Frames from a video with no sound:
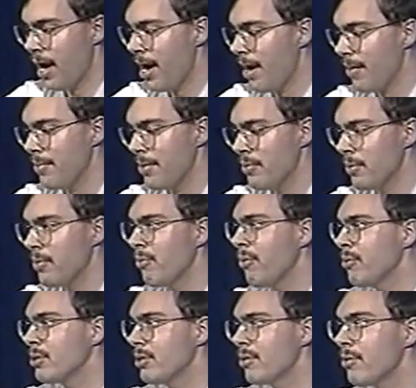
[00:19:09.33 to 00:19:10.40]
It
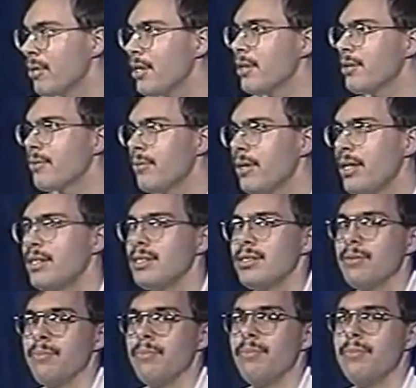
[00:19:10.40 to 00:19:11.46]
was 30
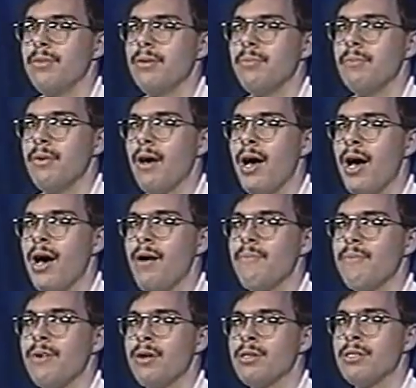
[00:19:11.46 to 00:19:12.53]
degrees
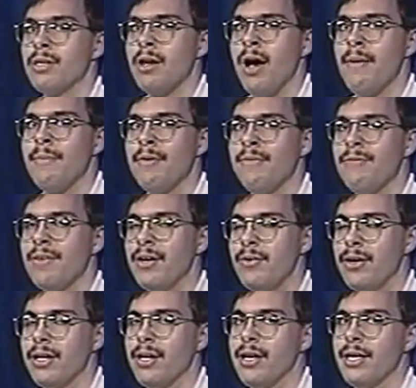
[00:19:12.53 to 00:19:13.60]
above
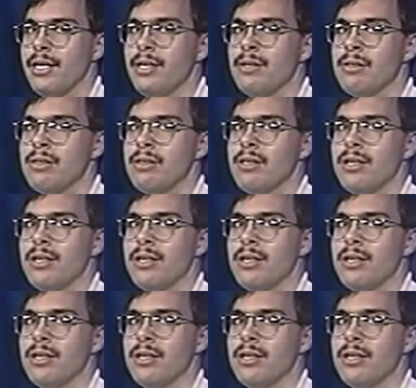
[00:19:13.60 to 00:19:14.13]
Fahrenheit.